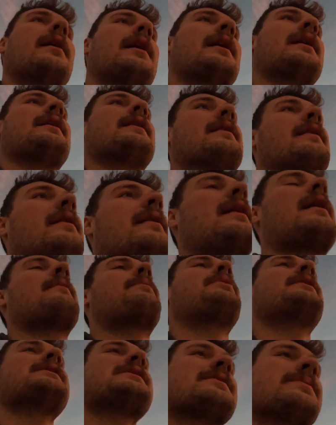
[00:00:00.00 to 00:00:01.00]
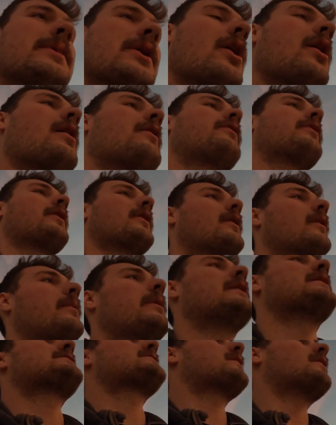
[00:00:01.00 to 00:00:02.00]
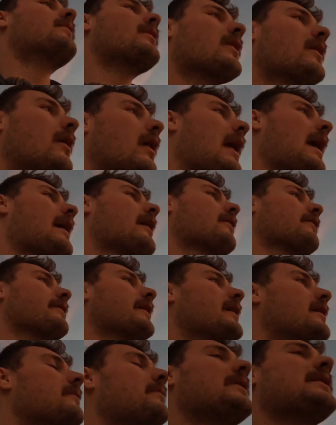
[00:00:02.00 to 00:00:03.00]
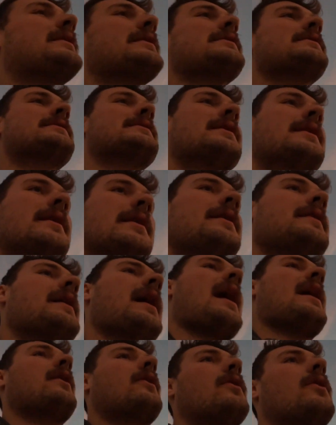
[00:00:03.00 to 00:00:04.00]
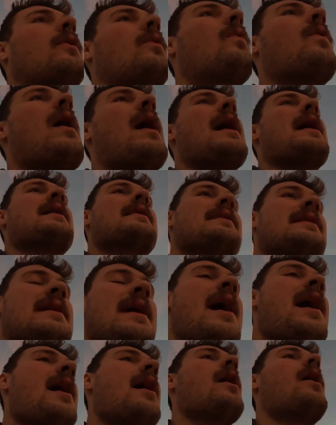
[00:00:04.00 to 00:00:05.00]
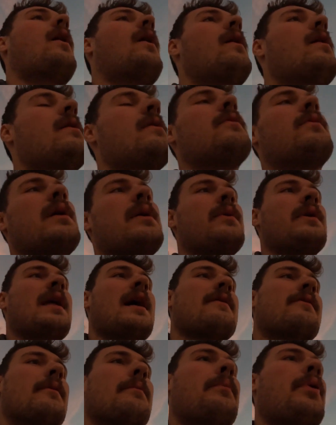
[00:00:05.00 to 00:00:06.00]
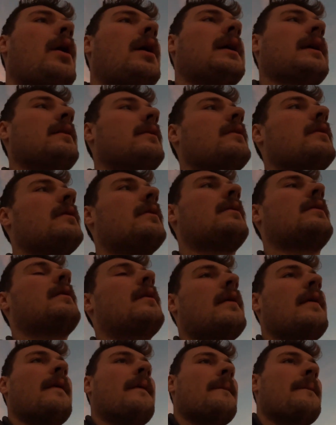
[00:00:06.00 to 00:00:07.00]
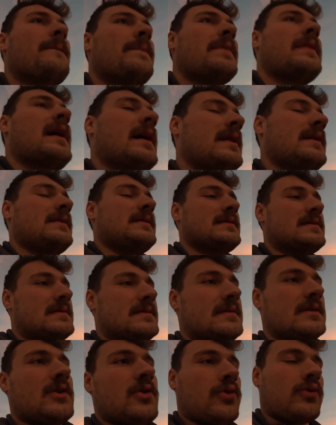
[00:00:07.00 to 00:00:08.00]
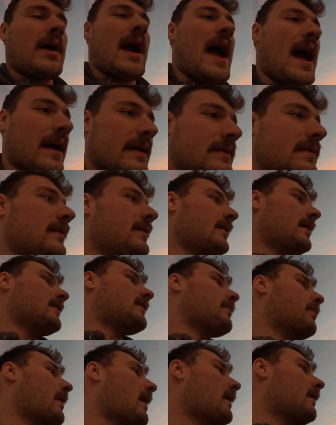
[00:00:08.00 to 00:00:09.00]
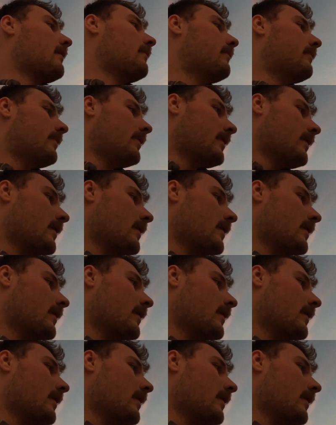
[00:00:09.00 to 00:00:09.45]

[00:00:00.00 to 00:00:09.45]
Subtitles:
And that pissed me off a little bit, so I'm a little aggravated, because I don't know why in the hell we would have a bucket that is cracked at the bottom.